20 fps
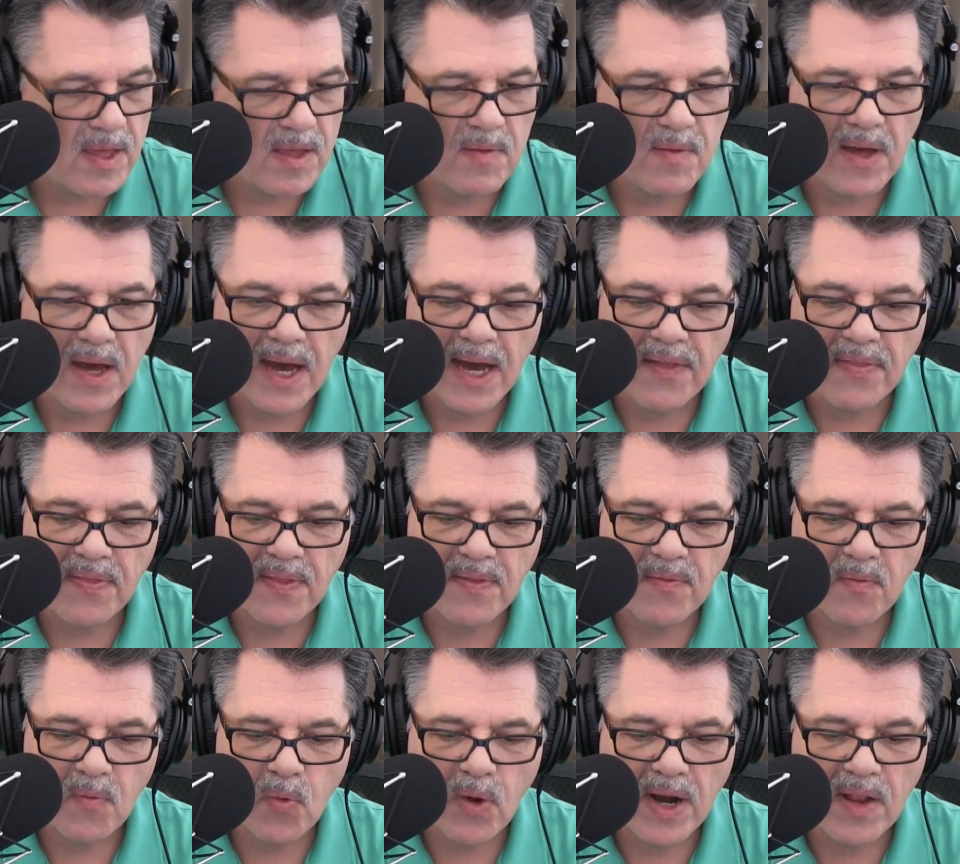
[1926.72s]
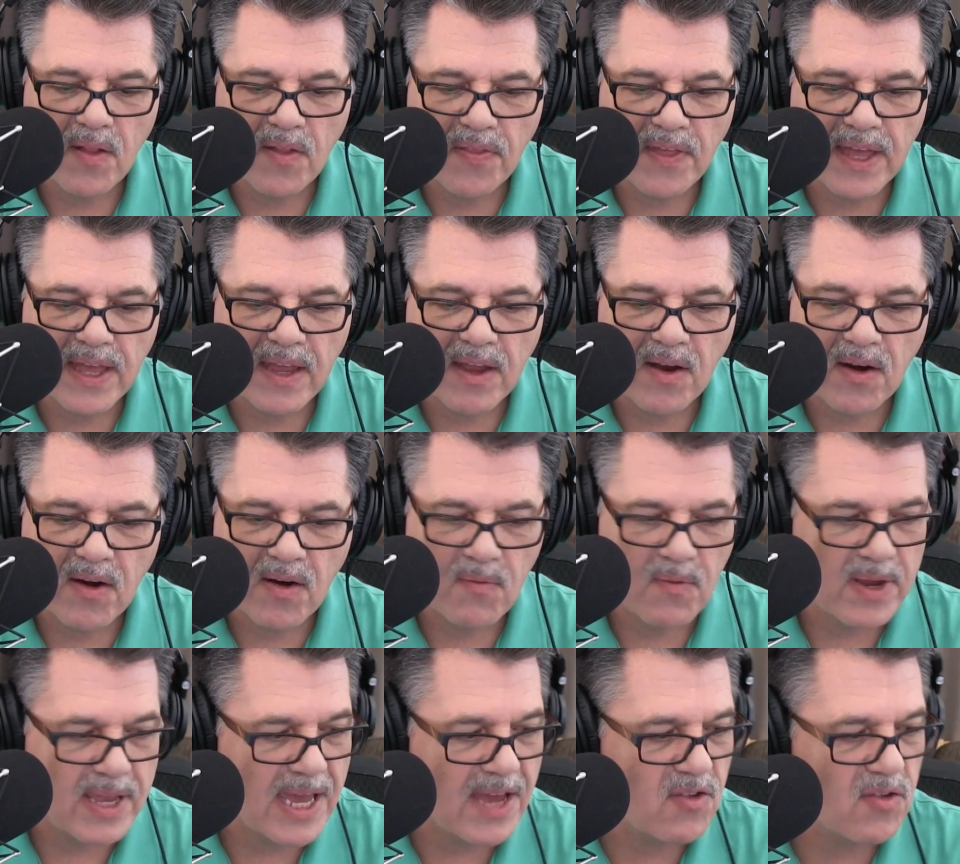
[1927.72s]
uh, one other thing here,
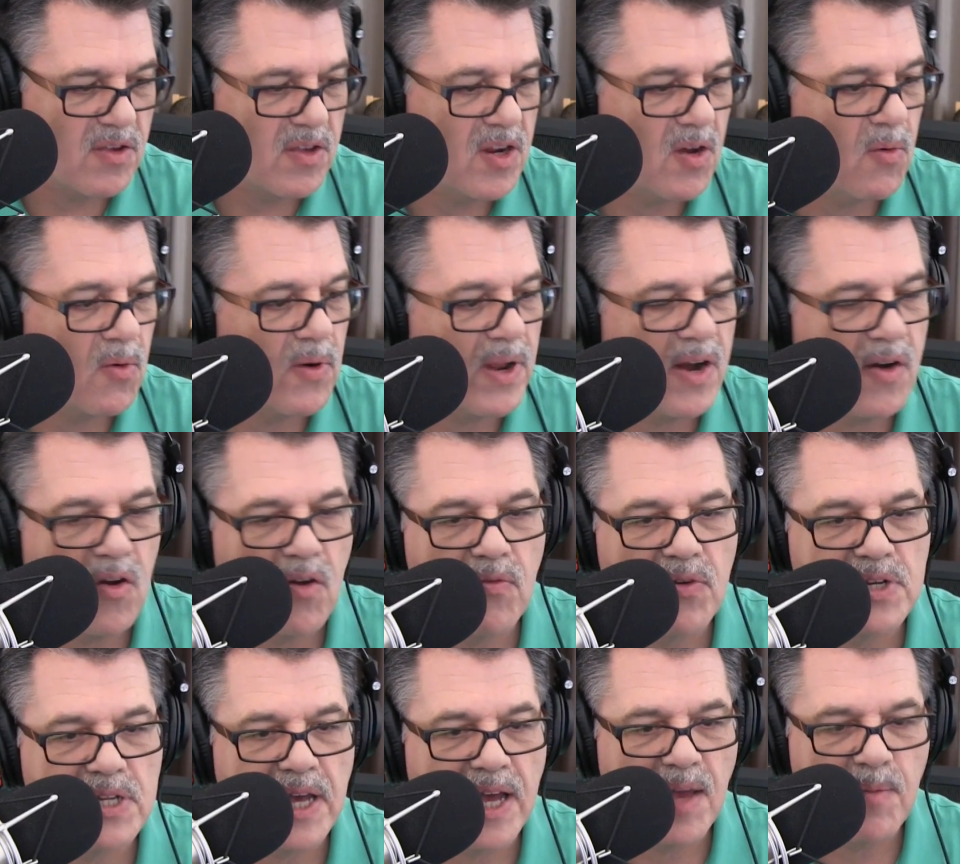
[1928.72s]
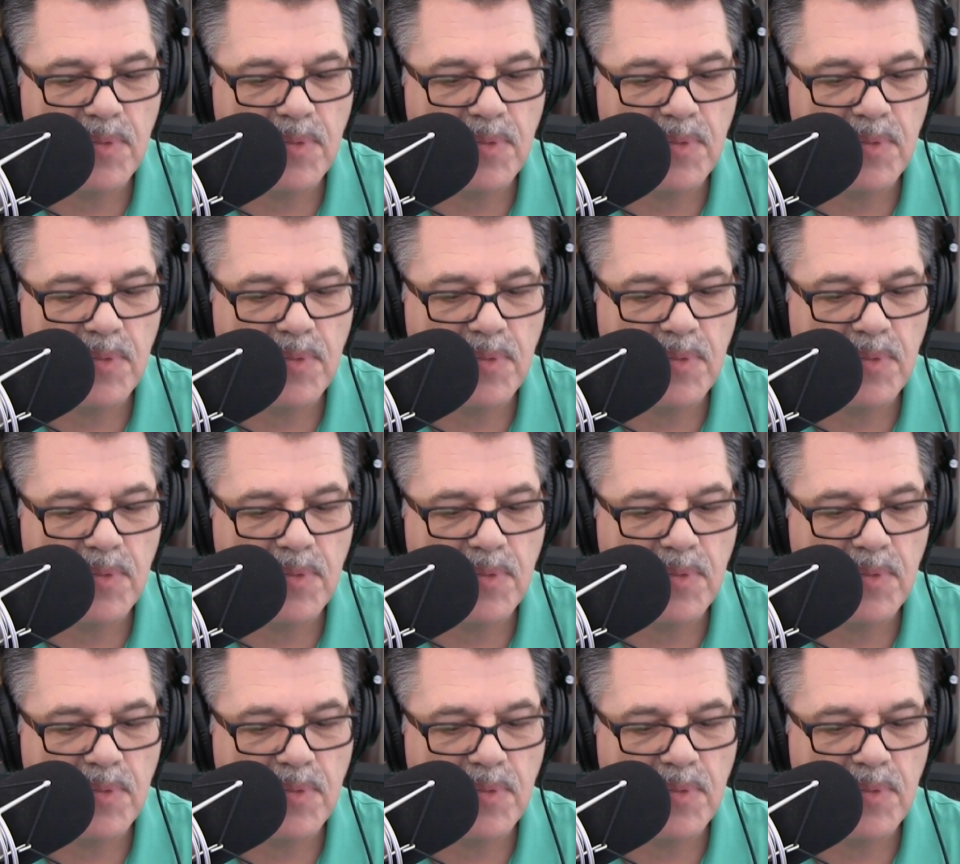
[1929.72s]
we actually, you know, we're running over time,